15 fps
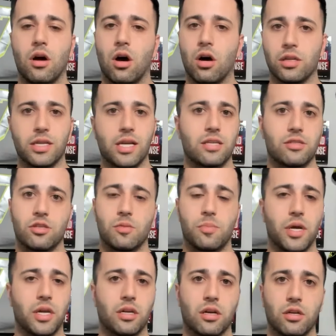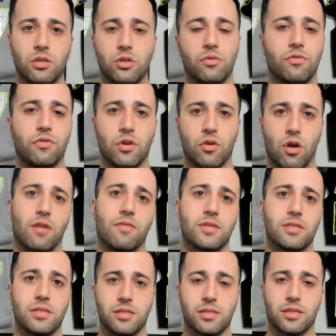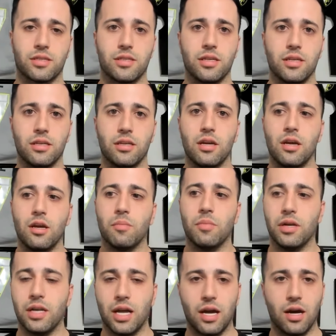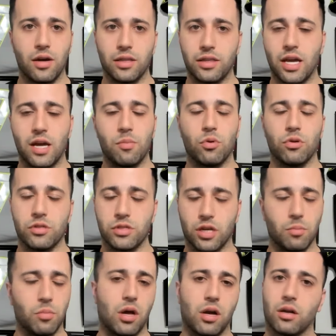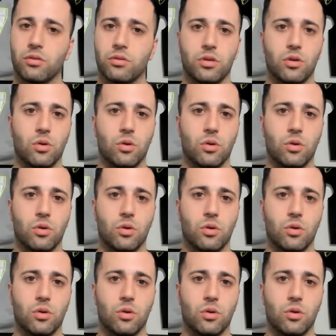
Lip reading: All the eyes are depending on you for your offense to succeed. But now at that point, you just got to block out the